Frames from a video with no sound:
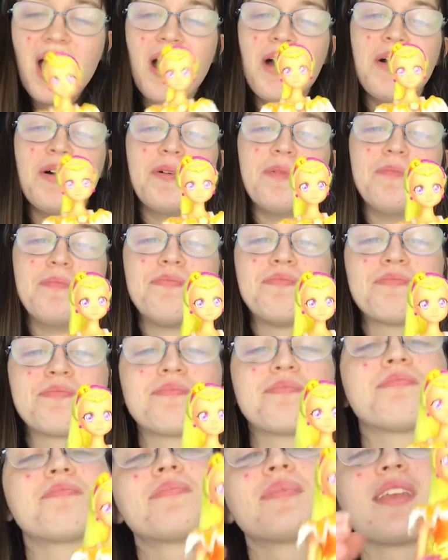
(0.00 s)
um,
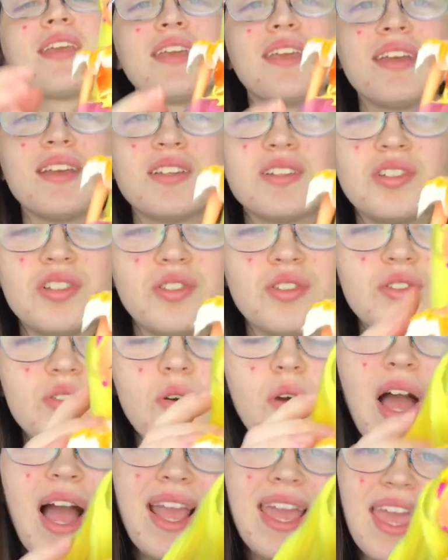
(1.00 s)
she's so,
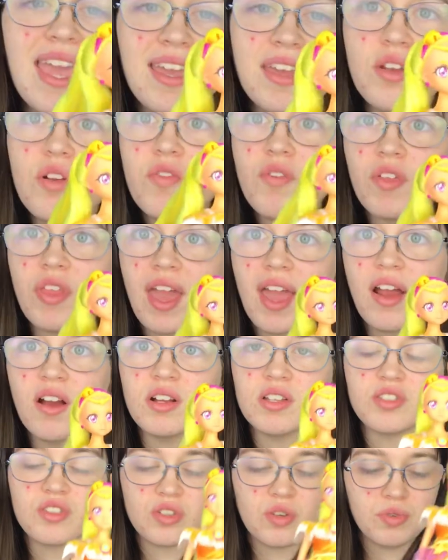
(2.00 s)
I can't get over the hair,
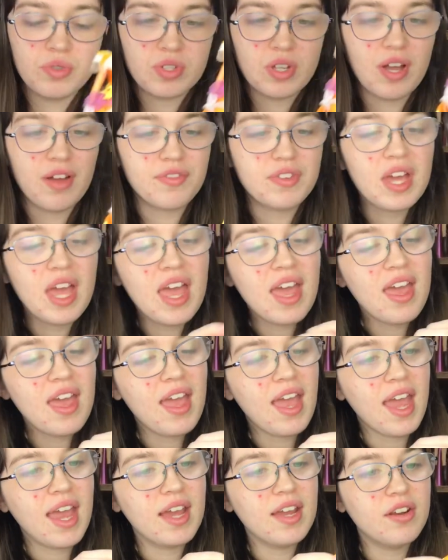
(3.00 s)
it's so soft.
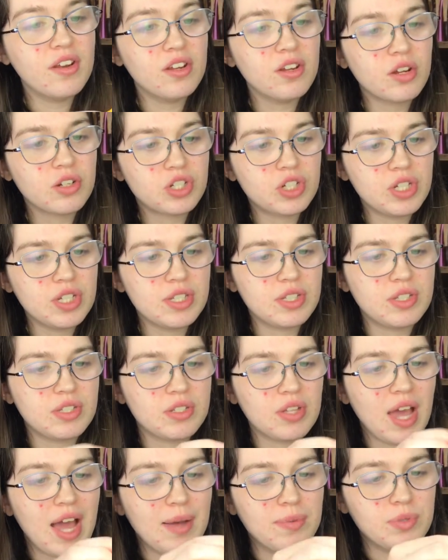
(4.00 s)
And she's
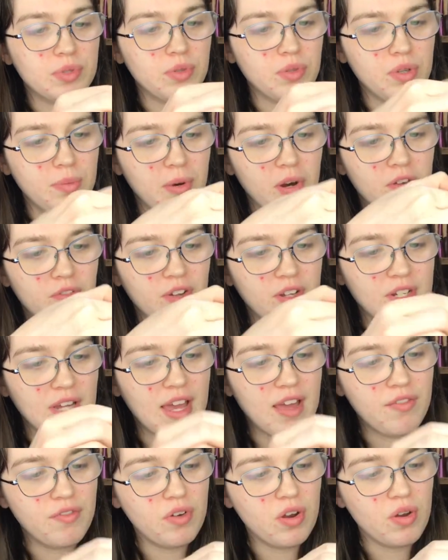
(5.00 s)
absolutely perfect. I
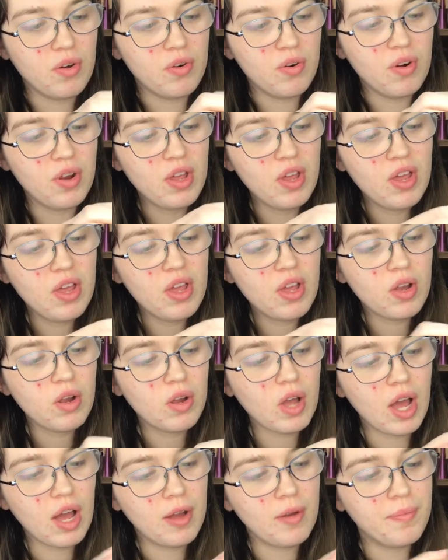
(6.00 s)
have no,
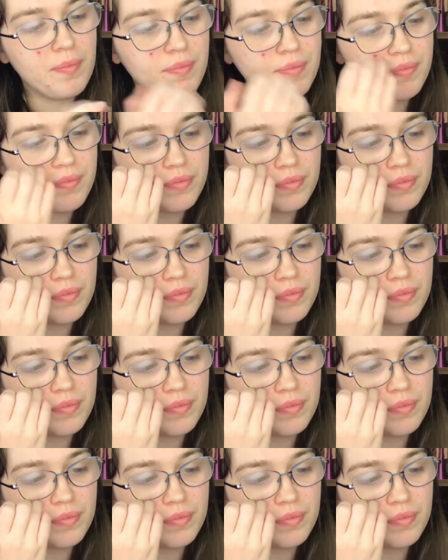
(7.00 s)
um,